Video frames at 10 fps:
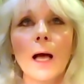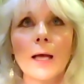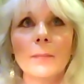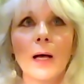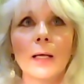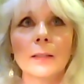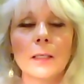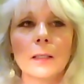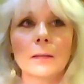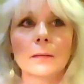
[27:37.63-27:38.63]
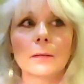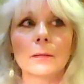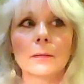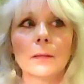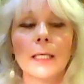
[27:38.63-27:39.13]
I'm
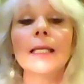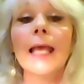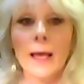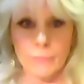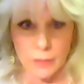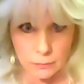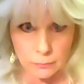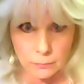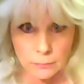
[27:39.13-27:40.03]
in heaven,